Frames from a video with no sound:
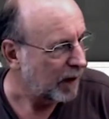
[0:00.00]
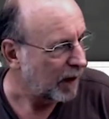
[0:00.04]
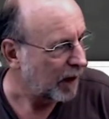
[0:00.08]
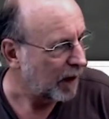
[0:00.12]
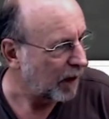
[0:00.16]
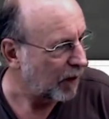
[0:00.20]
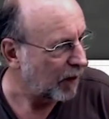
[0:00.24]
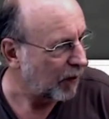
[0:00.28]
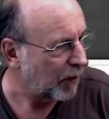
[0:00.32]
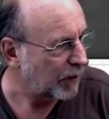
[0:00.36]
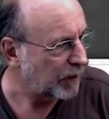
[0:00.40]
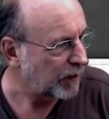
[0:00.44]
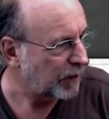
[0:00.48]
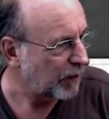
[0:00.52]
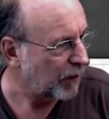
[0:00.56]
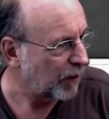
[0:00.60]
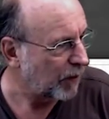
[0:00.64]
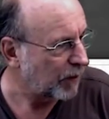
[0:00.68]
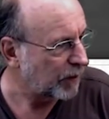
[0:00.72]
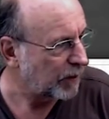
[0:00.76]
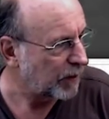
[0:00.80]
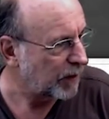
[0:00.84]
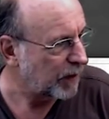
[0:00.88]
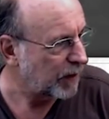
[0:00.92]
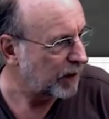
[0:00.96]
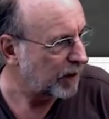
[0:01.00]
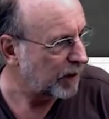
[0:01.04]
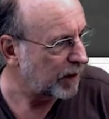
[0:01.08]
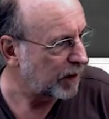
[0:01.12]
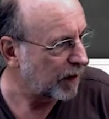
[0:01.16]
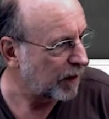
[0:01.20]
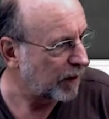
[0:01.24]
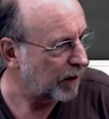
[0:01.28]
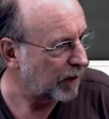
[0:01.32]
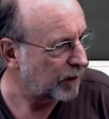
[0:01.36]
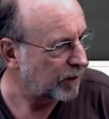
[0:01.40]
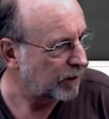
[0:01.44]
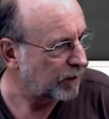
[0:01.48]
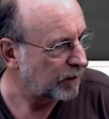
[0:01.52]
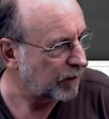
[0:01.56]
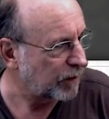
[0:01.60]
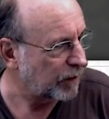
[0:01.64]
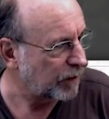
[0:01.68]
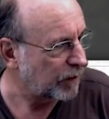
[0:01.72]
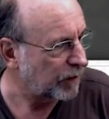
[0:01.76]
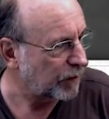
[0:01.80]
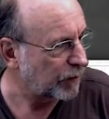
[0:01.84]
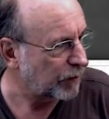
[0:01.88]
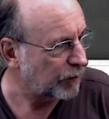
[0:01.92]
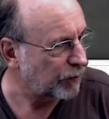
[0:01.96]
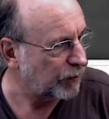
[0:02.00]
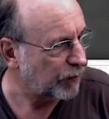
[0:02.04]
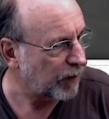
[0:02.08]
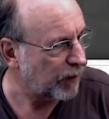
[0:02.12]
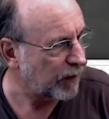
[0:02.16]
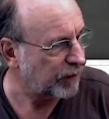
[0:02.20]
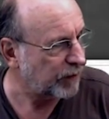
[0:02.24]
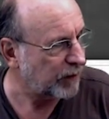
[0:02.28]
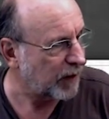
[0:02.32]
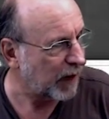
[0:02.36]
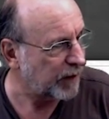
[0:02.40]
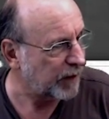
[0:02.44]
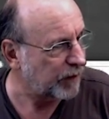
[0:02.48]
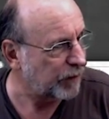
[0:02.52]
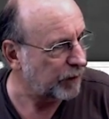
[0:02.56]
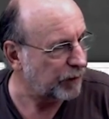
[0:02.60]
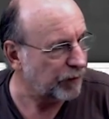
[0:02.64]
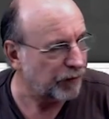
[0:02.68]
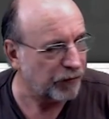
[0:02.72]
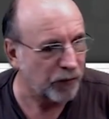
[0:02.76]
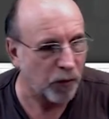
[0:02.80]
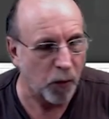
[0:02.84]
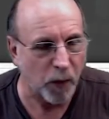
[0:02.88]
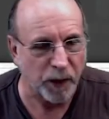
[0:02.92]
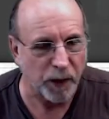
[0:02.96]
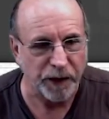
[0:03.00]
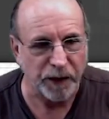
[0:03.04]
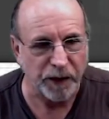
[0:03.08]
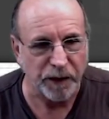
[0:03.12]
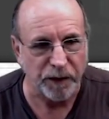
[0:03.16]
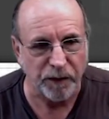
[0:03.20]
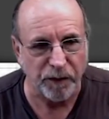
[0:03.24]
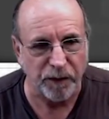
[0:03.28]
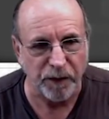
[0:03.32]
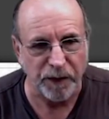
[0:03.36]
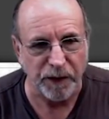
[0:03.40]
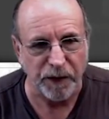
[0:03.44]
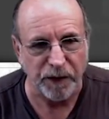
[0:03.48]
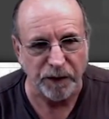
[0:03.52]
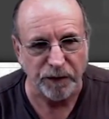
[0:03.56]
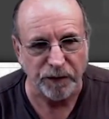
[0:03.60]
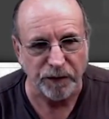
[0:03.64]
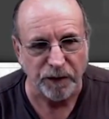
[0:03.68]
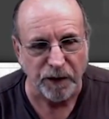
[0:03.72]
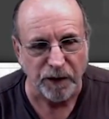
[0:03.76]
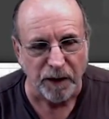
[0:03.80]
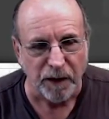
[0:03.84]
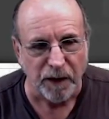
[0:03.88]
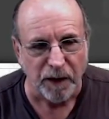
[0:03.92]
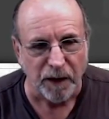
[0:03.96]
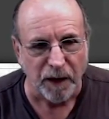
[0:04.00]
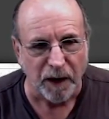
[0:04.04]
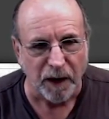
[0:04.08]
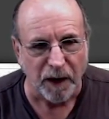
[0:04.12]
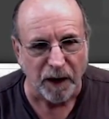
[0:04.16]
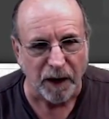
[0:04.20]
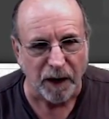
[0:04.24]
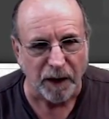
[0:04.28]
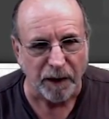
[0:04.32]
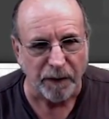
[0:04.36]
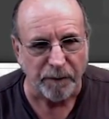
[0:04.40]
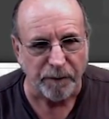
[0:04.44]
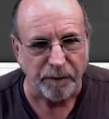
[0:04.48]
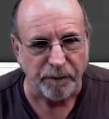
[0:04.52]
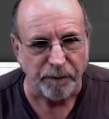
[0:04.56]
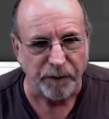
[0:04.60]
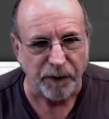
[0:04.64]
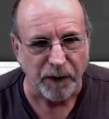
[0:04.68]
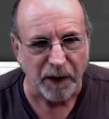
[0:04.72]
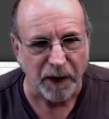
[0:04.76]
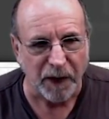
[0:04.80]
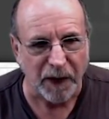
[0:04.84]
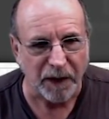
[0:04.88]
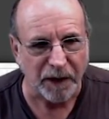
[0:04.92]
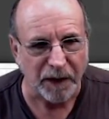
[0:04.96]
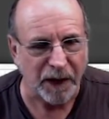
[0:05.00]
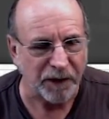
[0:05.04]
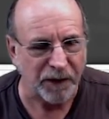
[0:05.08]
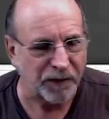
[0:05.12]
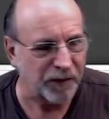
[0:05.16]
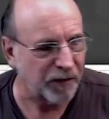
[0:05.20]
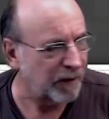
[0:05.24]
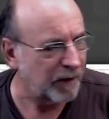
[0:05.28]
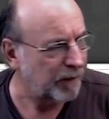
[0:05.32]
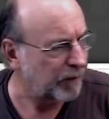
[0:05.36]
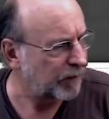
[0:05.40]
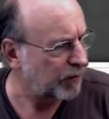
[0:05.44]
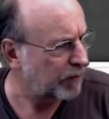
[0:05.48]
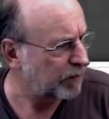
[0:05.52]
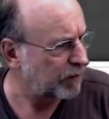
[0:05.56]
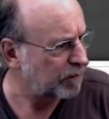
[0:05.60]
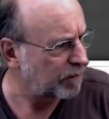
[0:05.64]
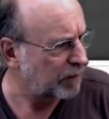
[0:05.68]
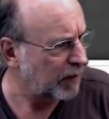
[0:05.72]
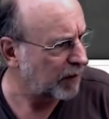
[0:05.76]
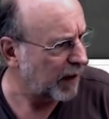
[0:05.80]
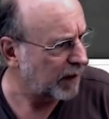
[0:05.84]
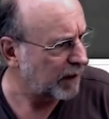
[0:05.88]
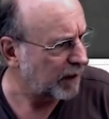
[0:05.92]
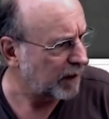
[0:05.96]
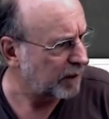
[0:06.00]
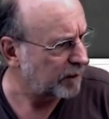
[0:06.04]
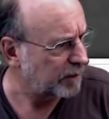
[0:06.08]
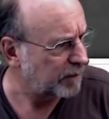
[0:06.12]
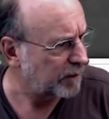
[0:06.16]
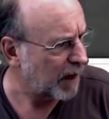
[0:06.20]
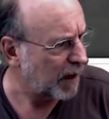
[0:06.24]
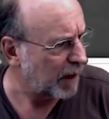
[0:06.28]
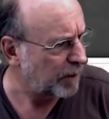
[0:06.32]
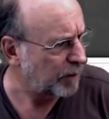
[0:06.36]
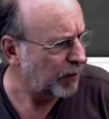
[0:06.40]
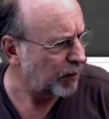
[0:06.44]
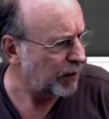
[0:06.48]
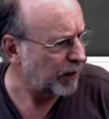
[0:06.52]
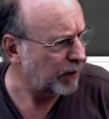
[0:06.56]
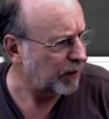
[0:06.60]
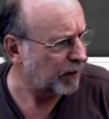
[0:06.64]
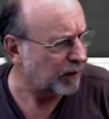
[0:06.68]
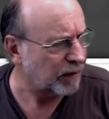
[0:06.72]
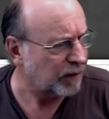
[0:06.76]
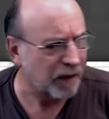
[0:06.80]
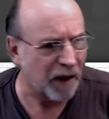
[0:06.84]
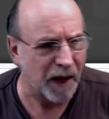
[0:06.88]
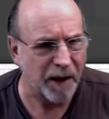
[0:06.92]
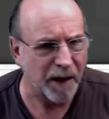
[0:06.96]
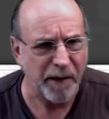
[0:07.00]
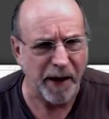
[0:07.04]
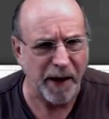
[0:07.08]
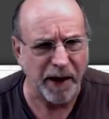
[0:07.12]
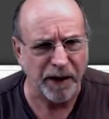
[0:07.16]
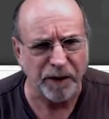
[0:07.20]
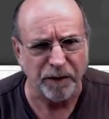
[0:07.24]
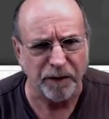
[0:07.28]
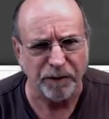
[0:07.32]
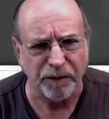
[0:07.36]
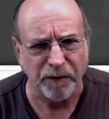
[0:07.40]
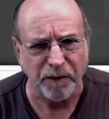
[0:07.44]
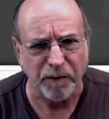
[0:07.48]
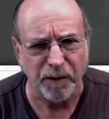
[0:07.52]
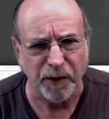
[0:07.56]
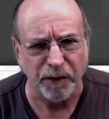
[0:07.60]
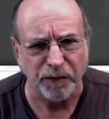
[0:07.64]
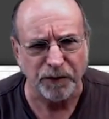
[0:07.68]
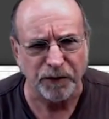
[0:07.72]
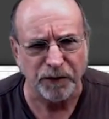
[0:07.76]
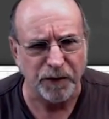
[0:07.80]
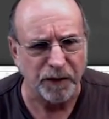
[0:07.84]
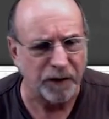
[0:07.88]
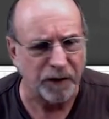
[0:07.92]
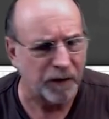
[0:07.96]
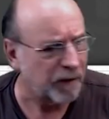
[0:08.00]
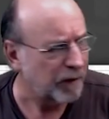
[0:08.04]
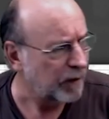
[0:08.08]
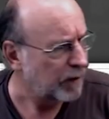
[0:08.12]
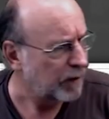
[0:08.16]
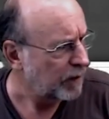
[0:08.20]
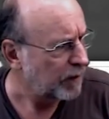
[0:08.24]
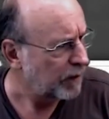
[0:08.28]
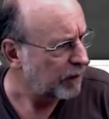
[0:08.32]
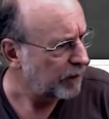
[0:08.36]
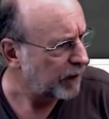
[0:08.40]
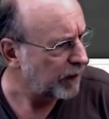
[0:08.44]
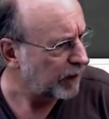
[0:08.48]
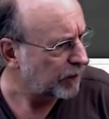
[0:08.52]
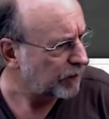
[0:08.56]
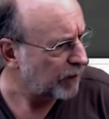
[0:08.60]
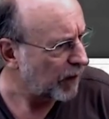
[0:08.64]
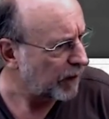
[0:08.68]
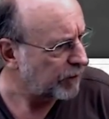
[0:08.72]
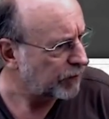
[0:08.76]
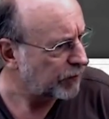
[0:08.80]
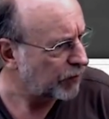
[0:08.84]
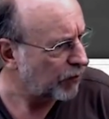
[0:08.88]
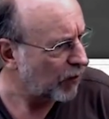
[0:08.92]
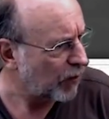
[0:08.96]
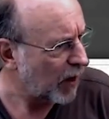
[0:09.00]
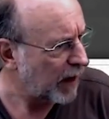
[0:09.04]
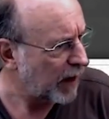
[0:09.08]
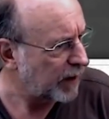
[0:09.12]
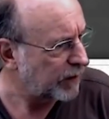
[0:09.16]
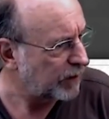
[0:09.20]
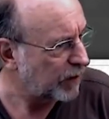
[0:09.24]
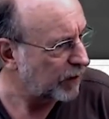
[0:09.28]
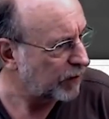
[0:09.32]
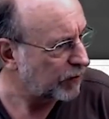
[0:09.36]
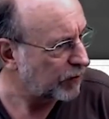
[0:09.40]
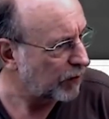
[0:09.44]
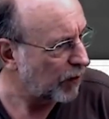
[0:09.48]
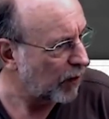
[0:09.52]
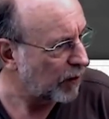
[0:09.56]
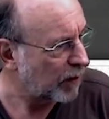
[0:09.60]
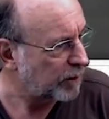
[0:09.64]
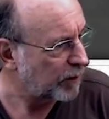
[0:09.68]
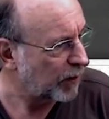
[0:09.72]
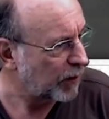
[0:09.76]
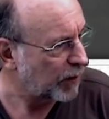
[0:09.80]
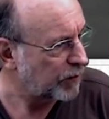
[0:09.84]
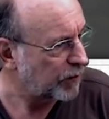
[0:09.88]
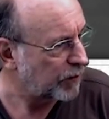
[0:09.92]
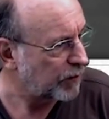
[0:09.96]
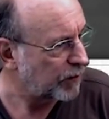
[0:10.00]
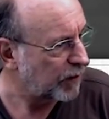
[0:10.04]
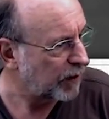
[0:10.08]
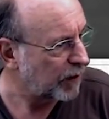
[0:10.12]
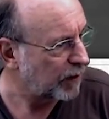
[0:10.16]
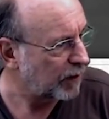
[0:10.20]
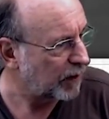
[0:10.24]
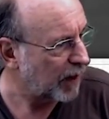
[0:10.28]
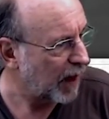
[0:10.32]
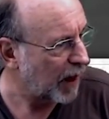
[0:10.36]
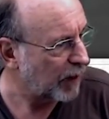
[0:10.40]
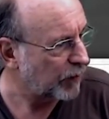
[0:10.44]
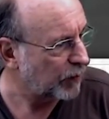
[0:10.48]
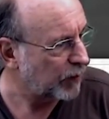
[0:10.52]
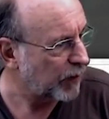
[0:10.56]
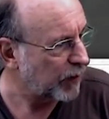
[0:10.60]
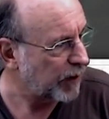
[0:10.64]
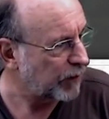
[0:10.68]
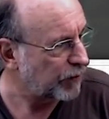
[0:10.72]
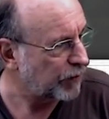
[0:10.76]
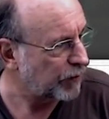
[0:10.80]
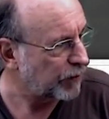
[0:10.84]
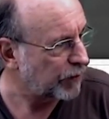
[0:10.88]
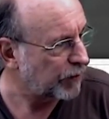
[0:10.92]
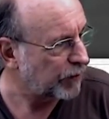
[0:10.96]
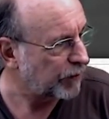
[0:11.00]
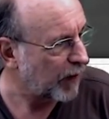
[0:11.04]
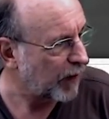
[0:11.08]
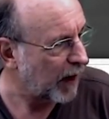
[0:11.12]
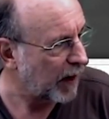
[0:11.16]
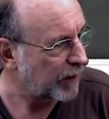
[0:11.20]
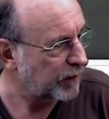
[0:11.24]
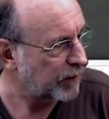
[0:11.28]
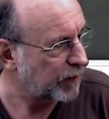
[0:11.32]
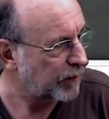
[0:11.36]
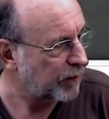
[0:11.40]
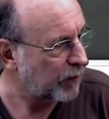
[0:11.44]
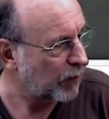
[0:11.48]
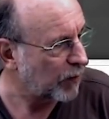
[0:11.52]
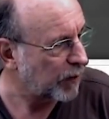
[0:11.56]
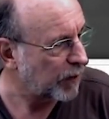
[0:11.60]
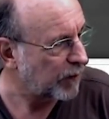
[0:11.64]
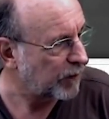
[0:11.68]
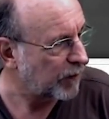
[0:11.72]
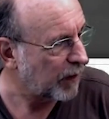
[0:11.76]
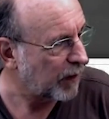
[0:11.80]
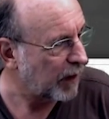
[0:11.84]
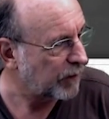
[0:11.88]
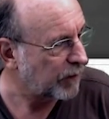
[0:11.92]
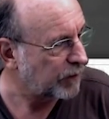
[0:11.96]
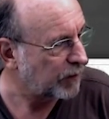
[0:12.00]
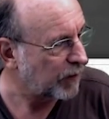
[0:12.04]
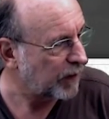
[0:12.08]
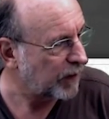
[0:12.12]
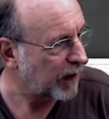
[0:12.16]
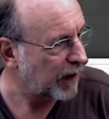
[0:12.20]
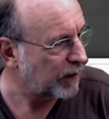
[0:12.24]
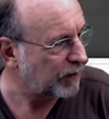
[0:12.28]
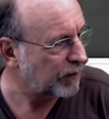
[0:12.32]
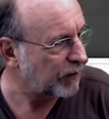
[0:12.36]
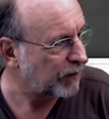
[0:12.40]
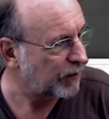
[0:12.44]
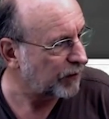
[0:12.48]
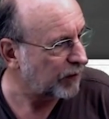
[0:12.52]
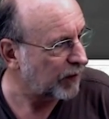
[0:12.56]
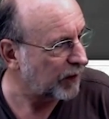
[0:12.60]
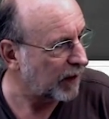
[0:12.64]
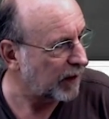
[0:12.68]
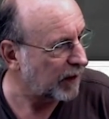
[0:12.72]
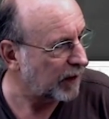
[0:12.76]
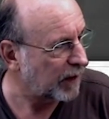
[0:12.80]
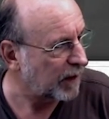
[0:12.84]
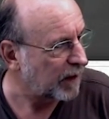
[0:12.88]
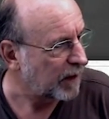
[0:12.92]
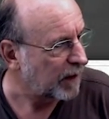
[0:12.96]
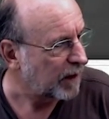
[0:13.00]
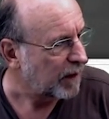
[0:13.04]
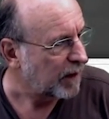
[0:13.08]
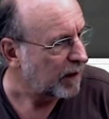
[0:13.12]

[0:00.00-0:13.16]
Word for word: Uh, on on the, uh, the little drift, I use 20 degrees, um, and that seems like a, a pretty good climb angle for most of the things I've tried this on, but the allowed range is 5 to 45. So that's a setting.